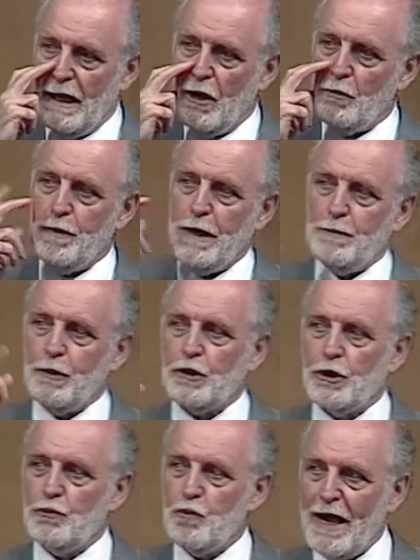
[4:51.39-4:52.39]
how people
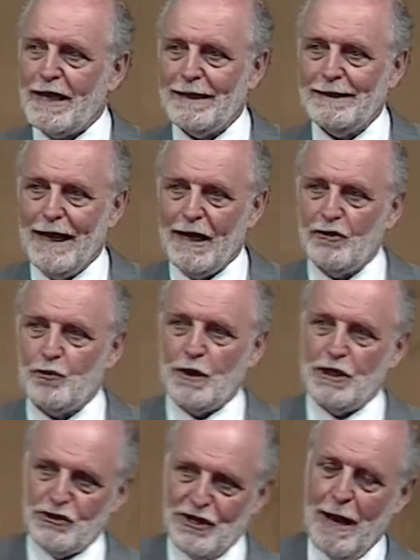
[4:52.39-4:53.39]
can recognize what is